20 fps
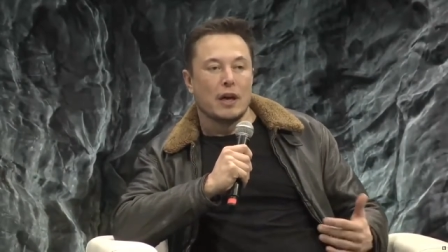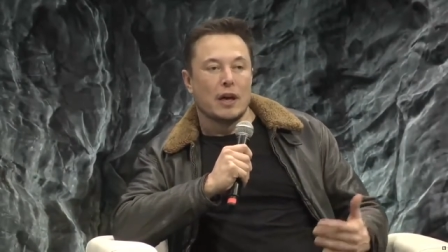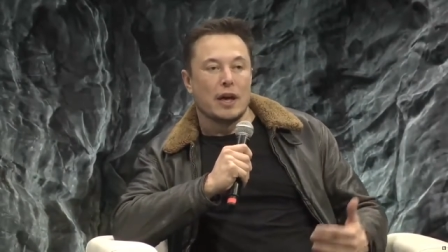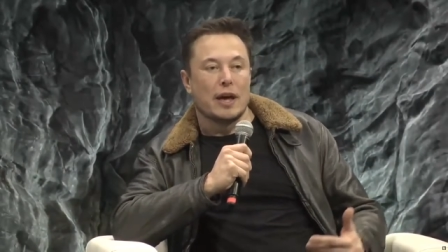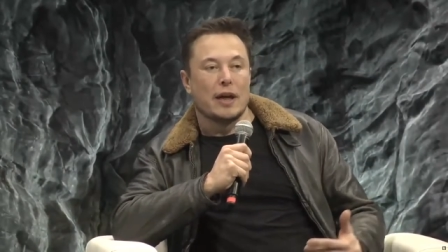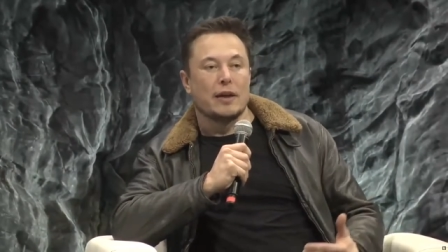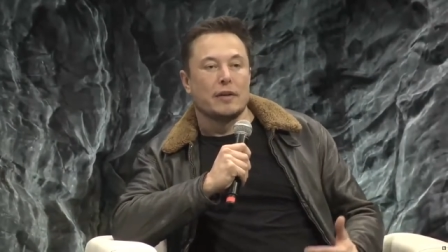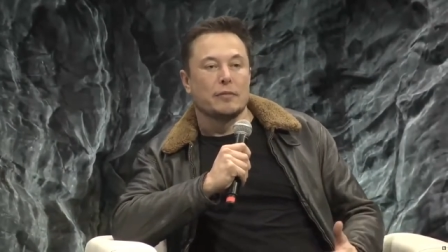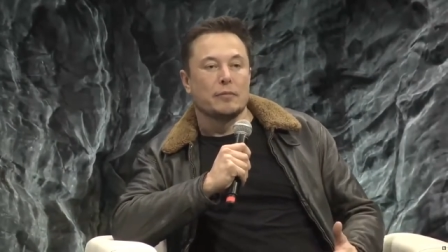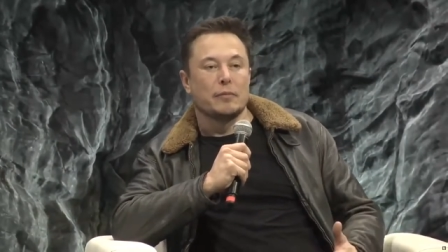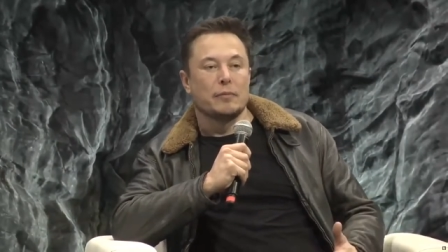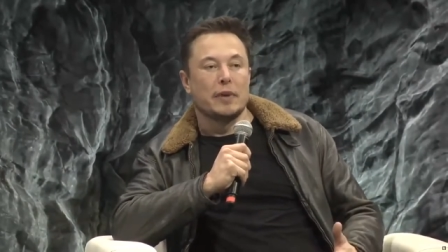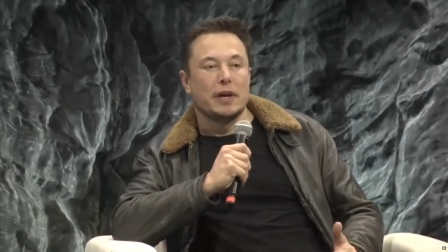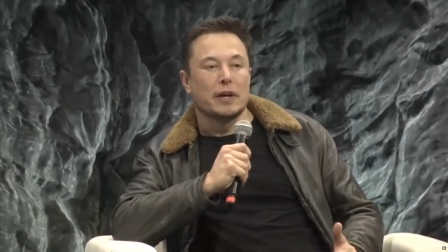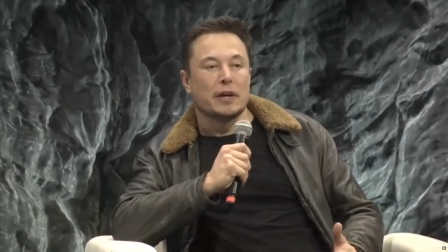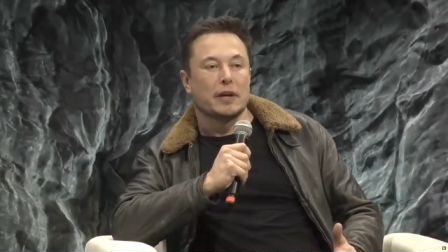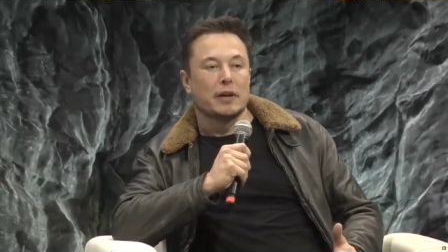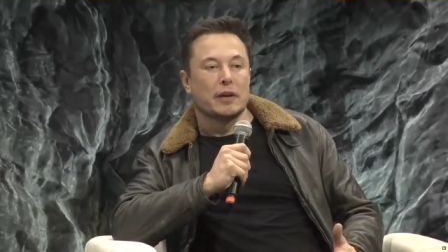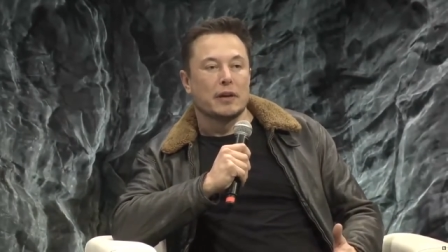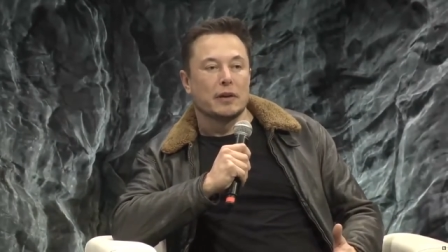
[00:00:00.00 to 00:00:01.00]
and
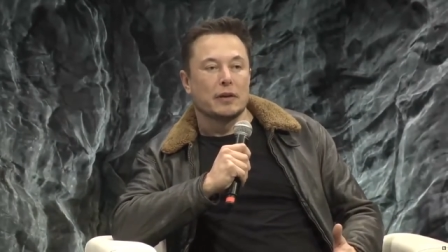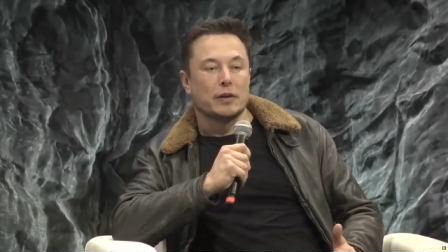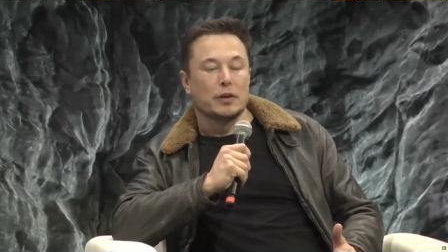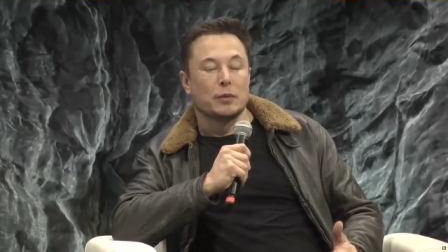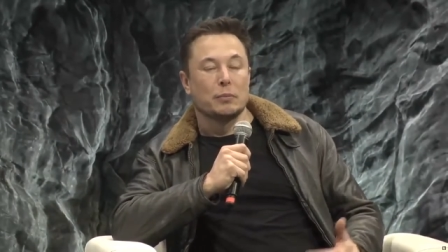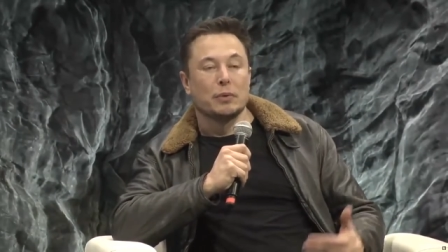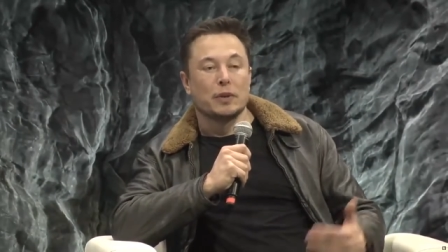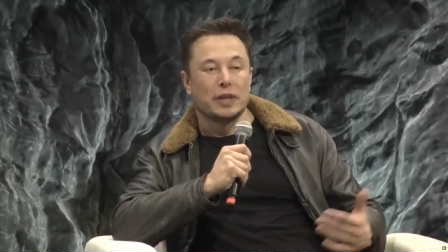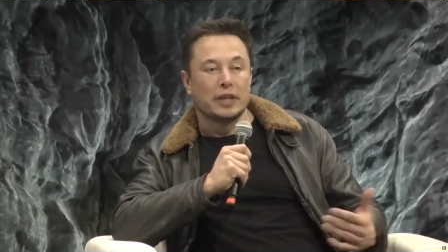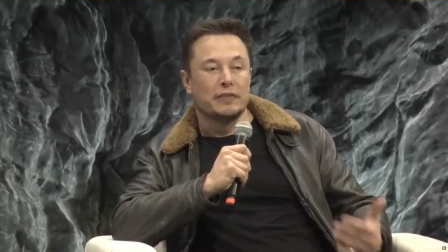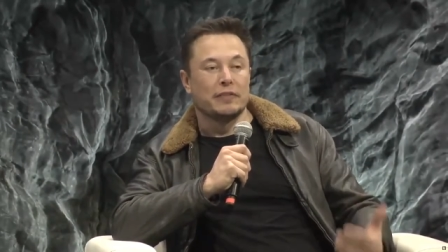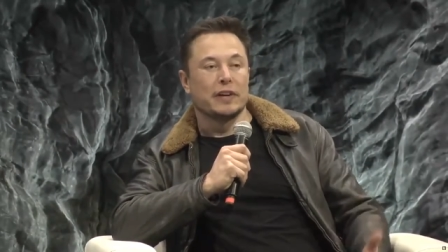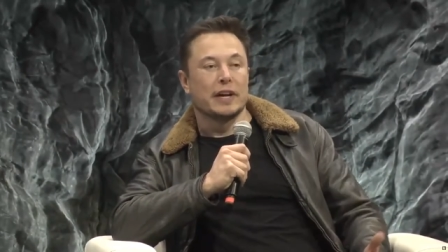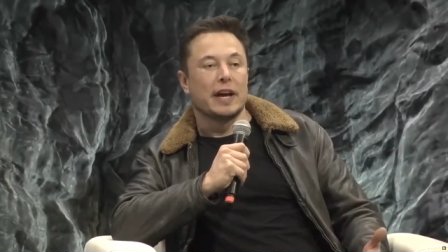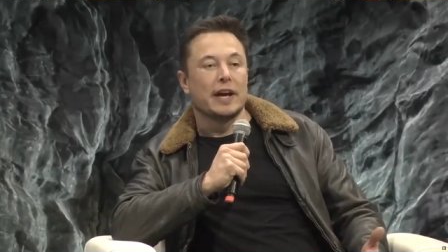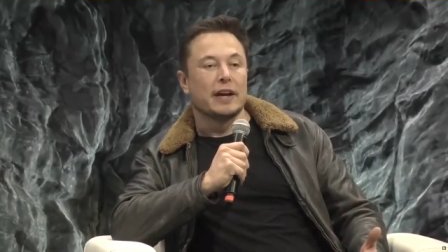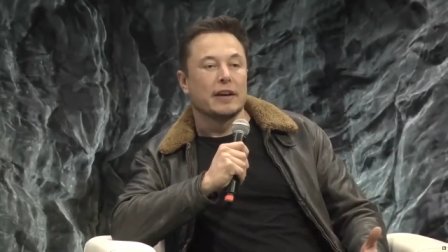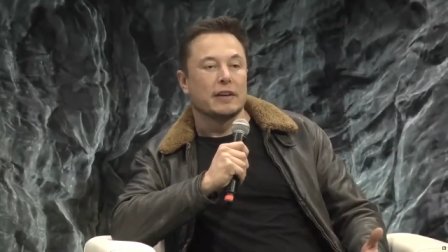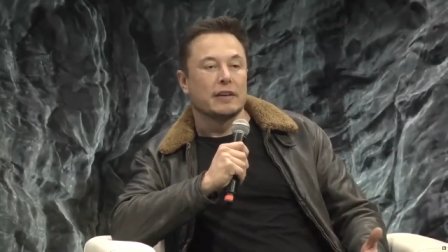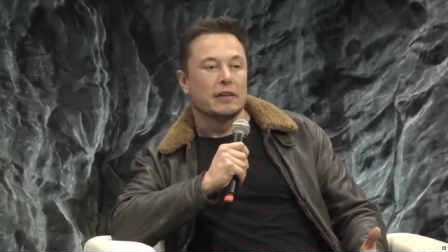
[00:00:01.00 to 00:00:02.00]
make you believe
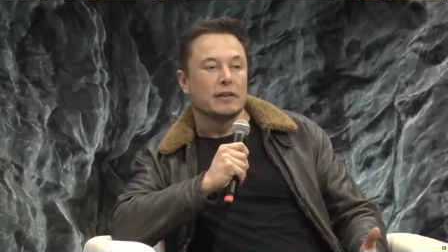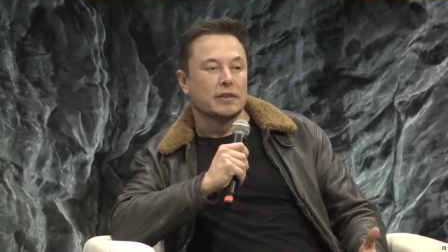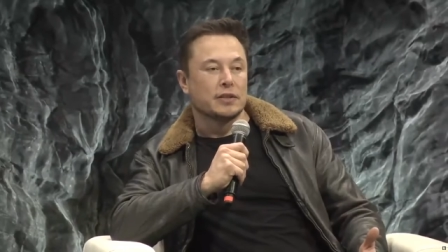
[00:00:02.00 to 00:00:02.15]
again,